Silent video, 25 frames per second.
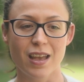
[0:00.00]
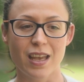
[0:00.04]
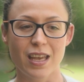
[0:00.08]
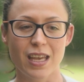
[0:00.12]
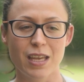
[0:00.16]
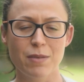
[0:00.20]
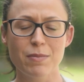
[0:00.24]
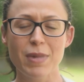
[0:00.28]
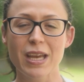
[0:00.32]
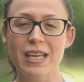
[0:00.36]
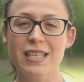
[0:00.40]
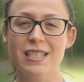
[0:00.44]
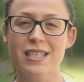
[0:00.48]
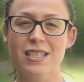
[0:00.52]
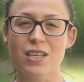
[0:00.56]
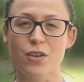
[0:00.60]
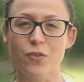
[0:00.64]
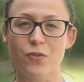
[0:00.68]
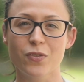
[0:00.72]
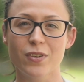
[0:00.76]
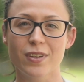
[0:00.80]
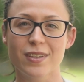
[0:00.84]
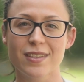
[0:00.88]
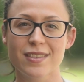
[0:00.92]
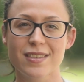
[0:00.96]
It makes a
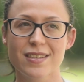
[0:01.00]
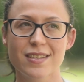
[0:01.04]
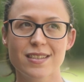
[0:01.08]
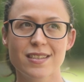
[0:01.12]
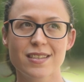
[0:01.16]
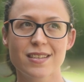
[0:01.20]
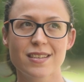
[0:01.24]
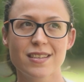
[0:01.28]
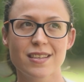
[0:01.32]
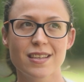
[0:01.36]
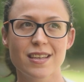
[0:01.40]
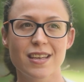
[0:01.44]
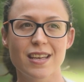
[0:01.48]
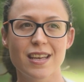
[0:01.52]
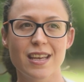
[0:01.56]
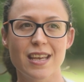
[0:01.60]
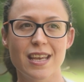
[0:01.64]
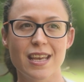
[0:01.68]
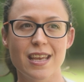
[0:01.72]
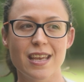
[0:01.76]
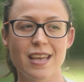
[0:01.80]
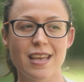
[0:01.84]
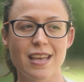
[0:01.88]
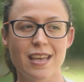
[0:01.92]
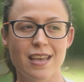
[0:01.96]
difference
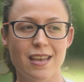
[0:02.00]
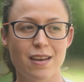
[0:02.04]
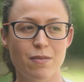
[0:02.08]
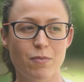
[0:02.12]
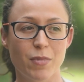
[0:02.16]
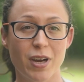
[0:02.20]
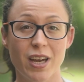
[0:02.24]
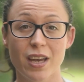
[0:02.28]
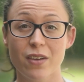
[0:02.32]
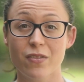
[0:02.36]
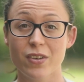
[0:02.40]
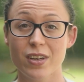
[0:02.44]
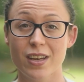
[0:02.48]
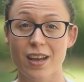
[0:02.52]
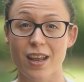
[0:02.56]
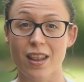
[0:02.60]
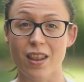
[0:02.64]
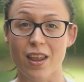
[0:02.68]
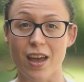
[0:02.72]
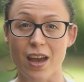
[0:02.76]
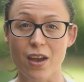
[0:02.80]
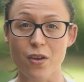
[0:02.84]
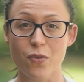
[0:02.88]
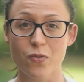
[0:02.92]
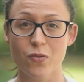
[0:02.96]
in my everyday
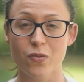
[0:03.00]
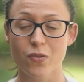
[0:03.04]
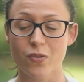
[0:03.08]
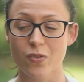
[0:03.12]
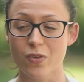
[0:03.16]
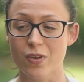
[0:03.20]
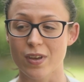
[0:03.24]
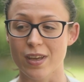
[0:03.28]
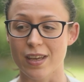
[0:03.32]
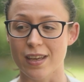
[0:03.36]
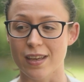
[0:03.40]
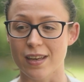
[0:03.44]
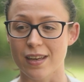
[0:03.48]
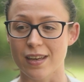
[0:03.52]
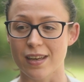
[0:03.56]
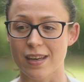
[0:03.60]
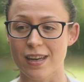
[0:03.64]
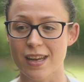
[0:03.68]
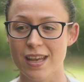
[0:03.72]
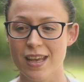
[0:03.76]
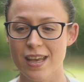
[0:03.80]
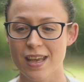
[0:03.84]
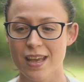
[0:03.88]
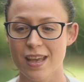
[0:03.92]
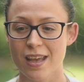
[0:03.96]
life, in
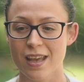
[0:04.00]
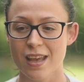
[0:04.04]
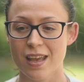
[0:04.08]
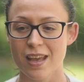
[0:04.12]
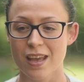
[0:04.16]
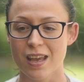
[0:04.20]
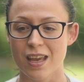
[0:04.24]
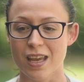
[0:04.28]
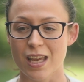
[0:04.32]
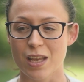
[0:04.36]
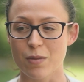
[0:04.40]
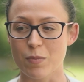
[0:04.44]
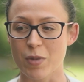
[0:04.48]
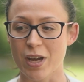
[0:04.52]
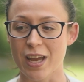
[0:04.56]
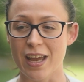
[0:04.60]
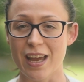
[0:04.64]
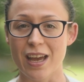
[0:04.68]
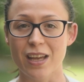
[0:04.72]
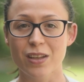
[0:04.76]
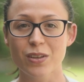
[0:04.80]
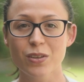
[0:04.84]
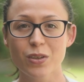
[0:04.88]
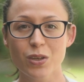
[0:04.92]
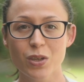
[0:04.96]
my
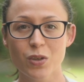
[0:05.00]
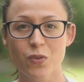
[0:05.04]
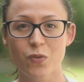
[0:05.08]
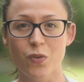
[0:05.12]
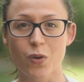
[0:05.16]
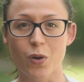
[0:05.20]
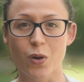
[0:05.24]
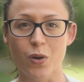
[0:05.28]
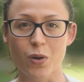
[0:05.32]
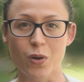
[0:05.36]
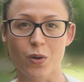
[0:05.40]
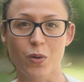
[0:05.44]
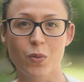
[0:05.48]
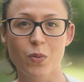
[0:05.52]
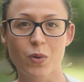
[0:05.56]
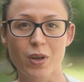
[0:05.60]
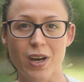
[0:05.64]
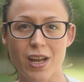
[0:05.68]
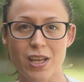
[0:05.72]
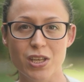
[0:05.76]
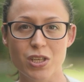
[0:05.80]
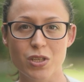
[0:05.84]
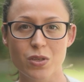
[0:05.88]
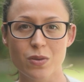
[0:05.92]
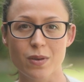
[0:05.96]
outlook for what
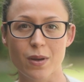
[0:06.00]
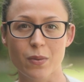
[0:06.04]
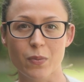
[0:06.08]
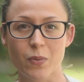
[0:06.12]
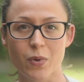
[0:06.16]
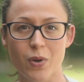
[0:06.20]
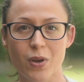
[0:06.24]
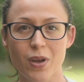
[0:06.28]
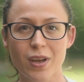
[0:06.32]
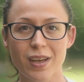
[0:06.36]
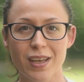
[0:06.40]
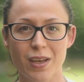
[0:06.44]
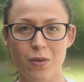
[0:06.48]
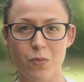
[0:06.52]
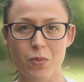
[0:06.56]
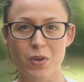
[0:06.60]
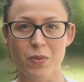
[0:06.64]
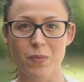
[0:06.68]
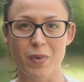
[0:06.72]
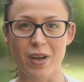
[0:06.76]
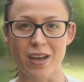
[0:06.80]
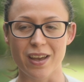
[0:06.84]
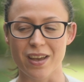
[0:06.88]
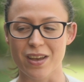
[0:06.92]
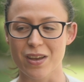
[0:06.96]
I do at work and with
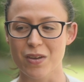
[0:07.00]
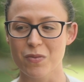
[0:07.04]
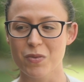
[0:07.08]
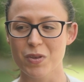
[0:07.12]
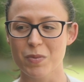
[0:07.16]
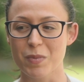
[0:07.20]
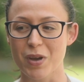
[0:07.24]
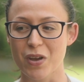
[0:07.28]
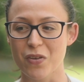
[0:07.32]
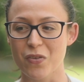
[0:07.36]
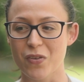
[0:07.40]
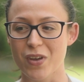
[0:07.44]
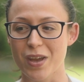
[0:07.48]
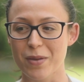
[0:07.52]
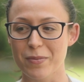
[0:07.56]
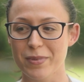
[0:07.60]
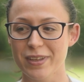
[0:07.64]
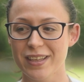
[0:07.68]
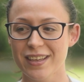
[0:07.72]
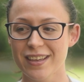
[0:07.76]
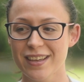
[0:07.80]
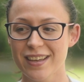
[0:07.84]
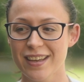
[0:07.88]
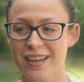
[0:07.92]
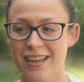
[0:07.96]
my
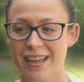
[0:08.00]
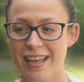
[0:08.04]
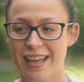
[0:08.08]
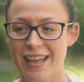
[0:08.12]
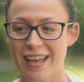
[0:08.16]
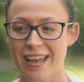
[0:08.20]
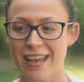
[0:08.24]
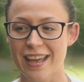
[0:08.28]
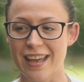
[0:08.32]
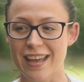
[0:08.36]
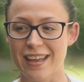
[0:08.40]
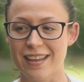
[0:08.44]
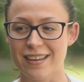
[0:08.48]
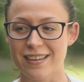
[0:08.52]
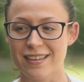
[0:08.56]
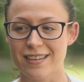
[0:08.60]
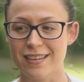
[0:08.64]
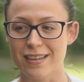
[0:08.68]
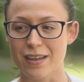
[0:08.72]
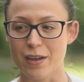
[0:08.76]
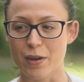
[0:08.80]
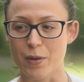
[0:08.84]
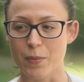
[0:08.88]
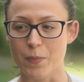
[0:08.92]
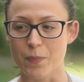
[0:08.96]
family, and
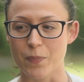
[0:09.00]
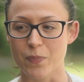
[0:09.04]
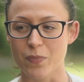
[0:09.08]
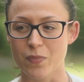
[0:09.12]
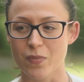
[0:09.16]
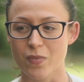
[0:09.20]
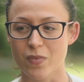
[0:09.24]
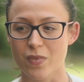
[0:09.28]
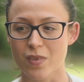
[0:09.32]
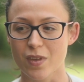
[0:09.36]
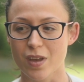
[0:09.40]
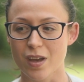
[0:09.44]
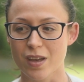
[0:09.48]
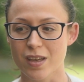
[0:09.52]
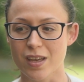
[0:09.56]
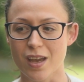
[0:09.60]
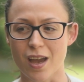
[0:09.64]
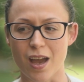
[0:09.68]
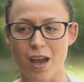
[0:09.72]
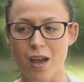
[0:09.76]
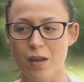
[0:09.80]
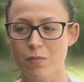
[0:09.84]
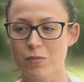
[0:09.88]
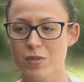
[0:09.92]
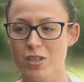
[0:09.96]

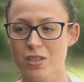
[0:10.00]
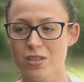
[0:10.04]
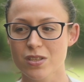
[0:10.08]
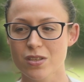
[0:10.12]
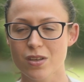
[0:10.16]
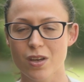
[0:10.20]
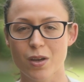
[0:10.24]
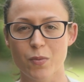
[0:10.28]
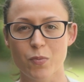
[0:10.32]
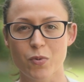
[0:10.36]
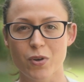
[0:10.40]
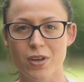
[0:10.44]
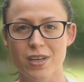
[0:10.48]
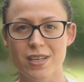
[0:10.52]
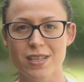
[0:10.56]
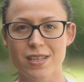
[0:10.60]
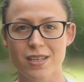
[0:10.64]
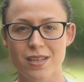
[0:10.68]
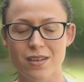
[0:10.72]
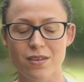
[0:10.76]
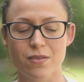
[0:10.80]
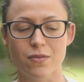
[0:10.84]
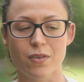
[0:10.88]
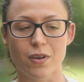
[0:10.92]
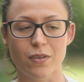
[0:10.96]
I'm just so
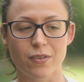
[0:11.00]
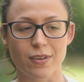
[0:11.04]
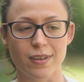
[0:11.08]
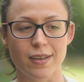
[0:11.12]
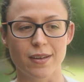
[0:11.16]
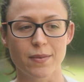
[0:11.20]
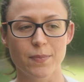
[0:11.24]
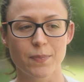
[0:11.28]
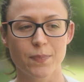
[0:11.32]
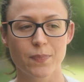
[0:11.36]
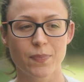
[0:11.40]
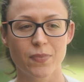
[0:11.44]
appreciative of it.